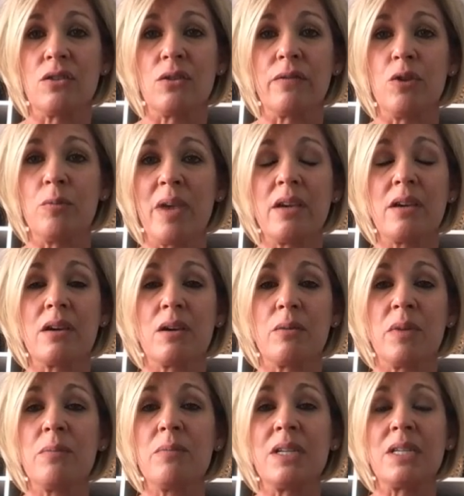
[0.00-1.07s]
If you make a
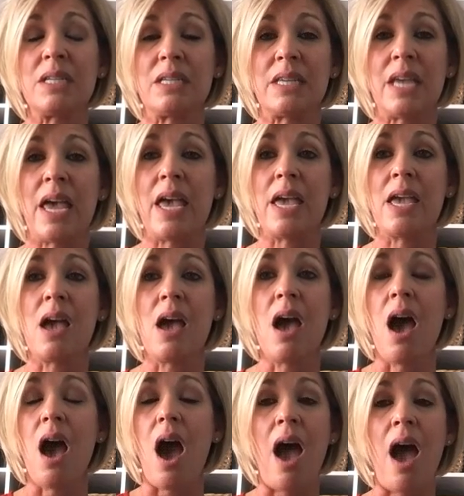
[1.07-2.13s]
commitment to say,
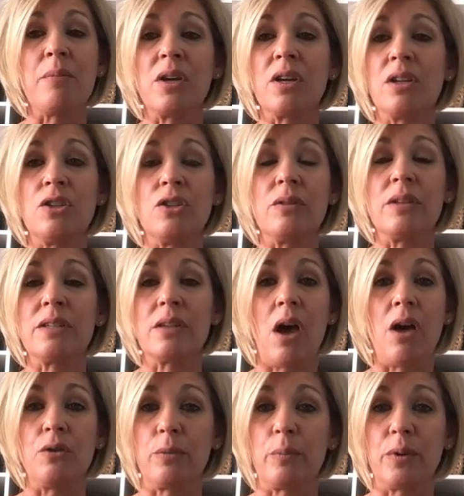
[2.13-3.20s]
I'm going to do this
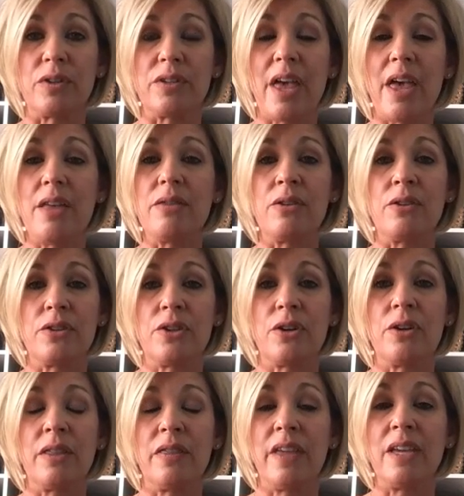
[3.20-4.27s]
100%, there's
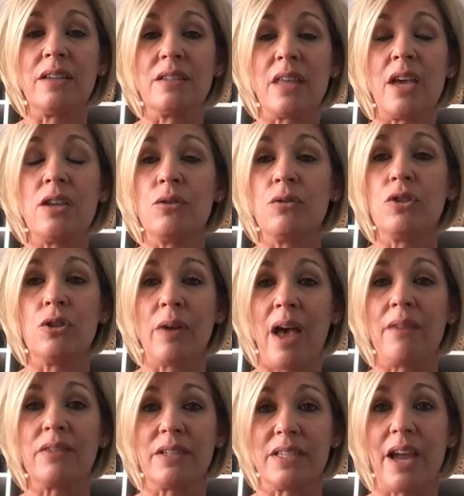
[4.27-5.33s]
certain things that you do
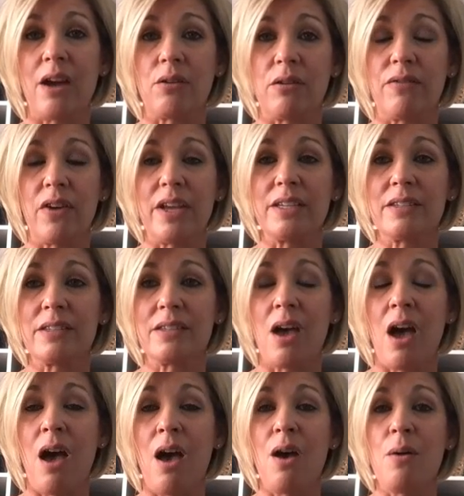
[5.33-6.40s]
have to sacrifice.
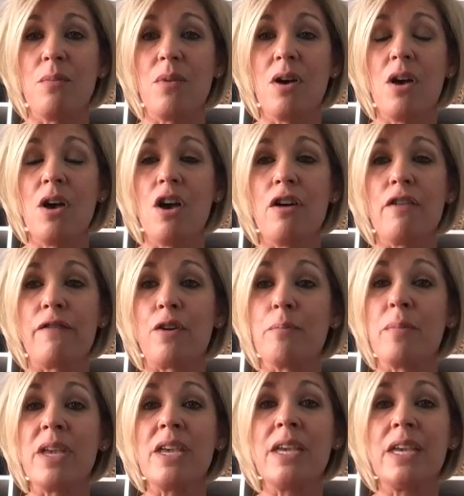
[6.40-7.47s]
For
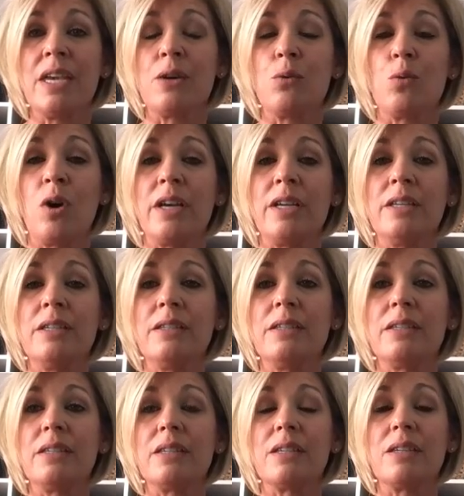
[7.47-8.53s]
me, it
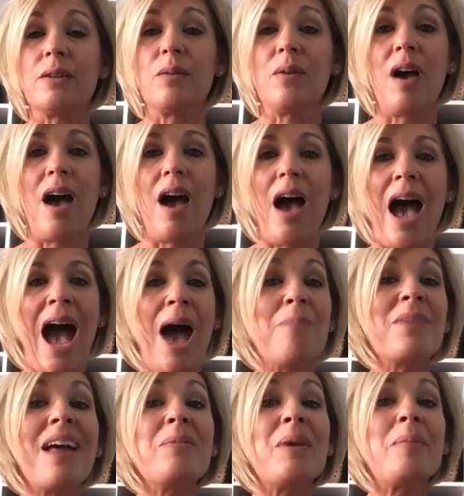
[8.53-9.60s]
was,
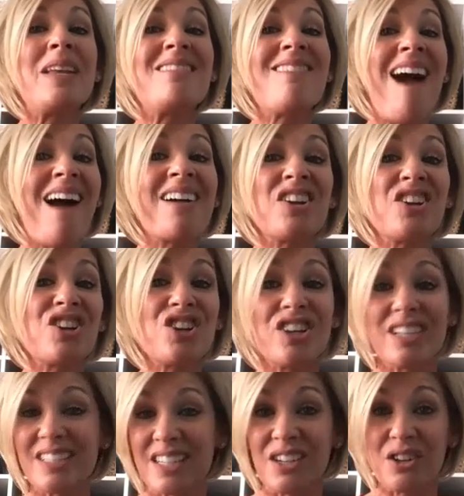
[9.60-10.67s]
I'm maybe not going to
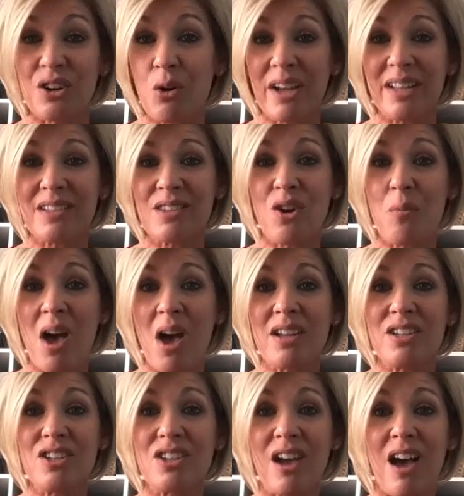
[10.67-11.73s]
cook dinner quite so
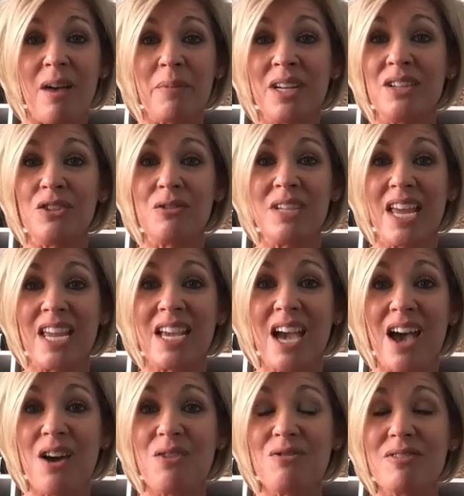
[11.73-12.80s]
much. I'm going to do
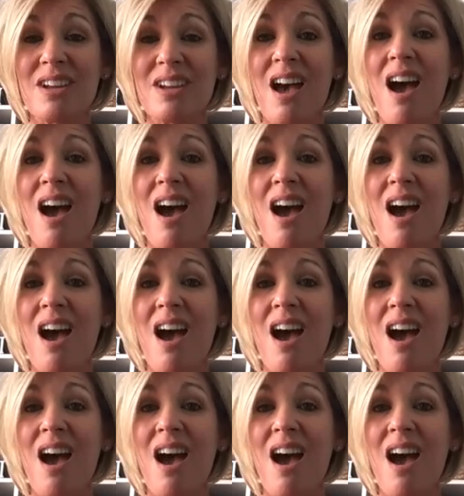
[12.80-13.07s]
takeout.